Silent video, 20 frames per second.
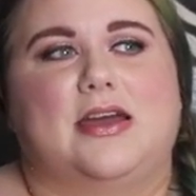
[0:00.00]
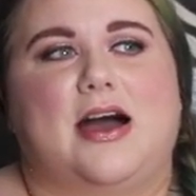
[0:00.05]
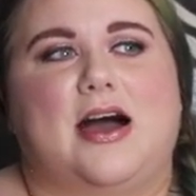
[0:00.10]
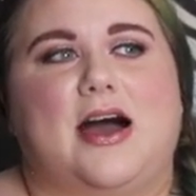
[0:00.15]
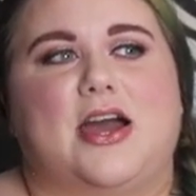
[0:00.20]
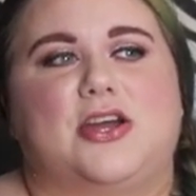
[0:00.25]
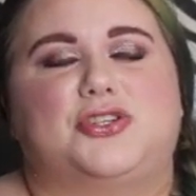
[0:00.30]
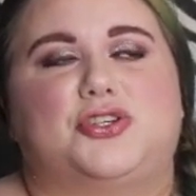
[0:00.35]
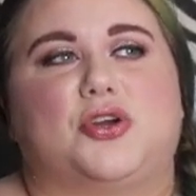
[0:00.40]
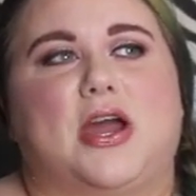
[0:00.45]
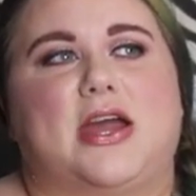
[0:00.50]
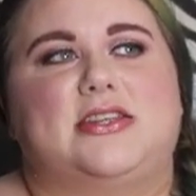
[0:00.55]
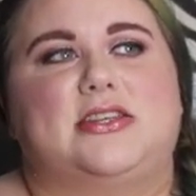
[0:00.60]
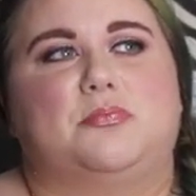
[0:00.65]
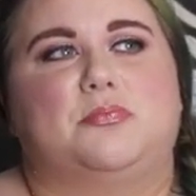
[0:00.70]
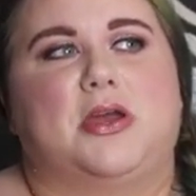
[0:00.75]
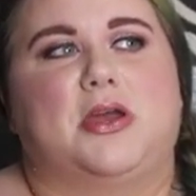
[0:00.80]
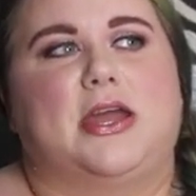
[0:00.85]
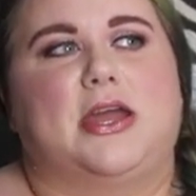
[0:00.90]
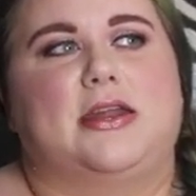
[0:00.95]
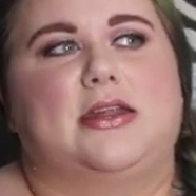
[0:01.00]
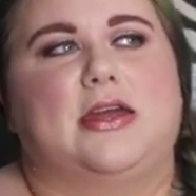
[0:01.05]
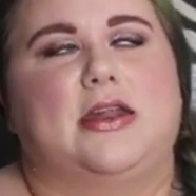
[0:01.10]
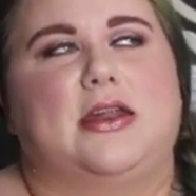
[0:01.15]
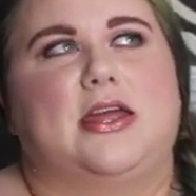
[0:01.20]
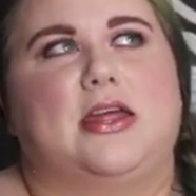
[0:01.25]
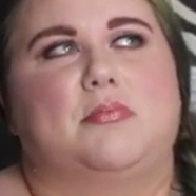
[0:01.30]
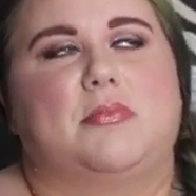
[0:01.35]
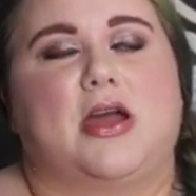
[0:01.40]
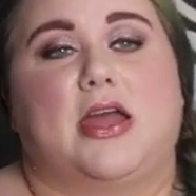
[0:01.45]
I tried to pan
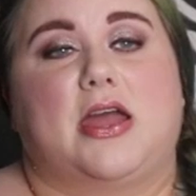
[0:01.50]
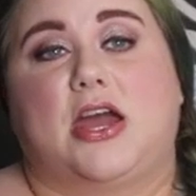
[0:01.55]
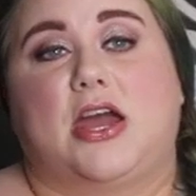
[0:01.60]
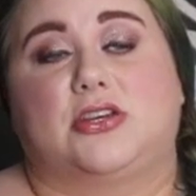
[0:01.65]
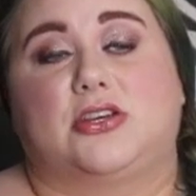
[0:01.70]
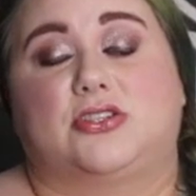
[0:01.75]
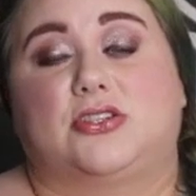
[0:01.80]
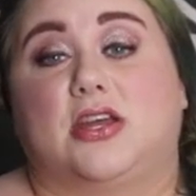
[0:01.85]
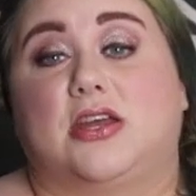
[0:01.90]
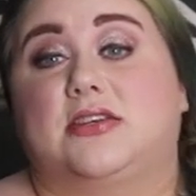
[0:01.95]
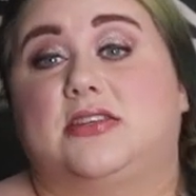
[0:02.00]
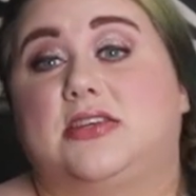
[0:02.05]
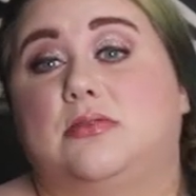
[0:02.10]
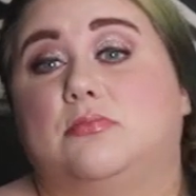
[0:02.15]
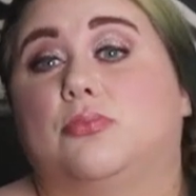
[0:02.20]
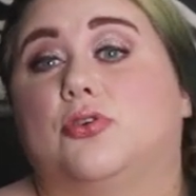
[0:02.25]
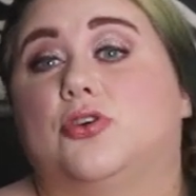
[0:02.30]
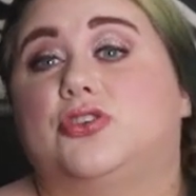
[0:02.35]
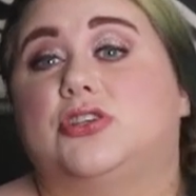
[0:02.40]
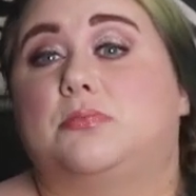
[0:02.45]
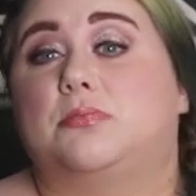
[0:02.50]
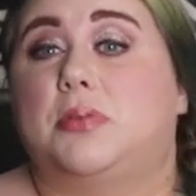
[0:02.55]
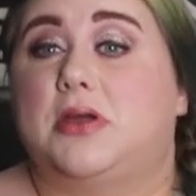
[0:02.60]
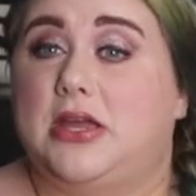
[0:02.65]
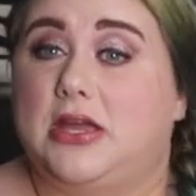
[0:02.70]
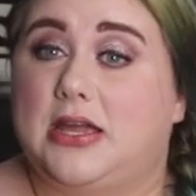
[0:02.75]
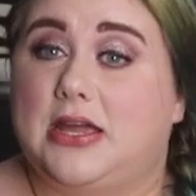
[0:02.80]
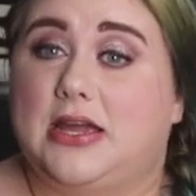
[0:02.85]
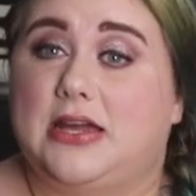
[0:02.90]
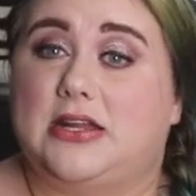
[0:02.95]
it in my hashtag Team Project
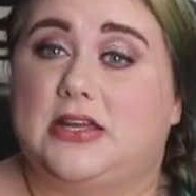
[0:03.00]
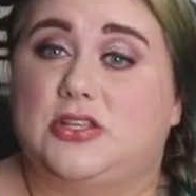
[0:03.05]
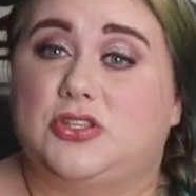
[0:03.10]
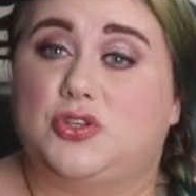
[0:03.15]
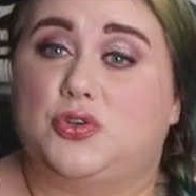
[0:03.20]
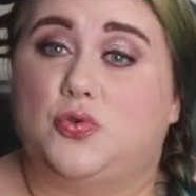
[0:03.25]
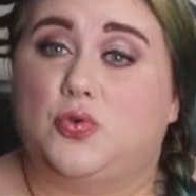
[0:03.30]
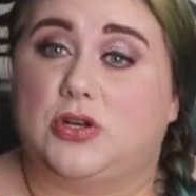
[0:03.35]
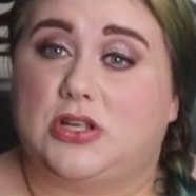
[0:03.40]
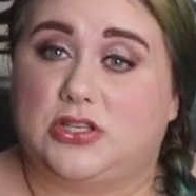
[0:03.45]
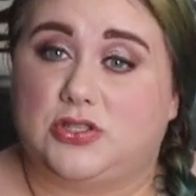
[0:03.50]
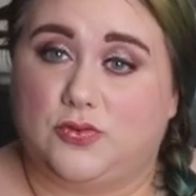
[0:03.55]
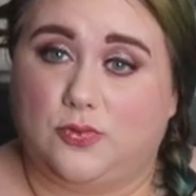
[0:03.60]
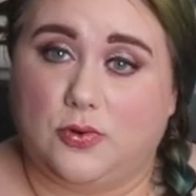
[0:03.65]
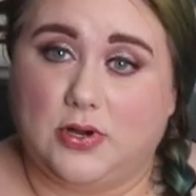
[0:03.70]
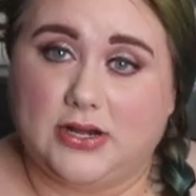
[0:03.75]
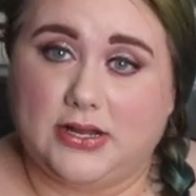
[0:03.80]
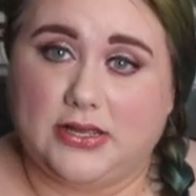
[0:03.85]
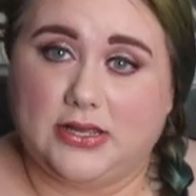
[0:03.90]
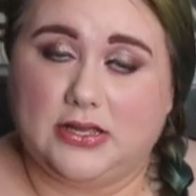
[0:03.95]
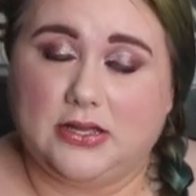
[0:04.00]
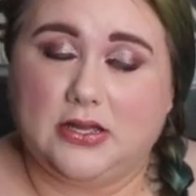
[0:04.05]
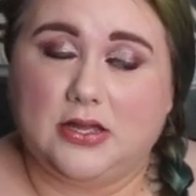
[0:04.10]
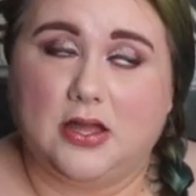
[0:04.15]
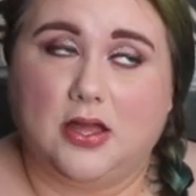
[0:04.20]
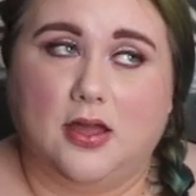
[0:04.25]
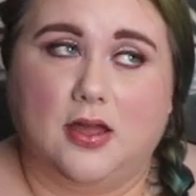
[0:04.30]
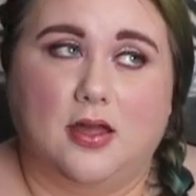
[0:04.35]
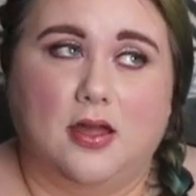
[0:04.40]
Pan in 2020.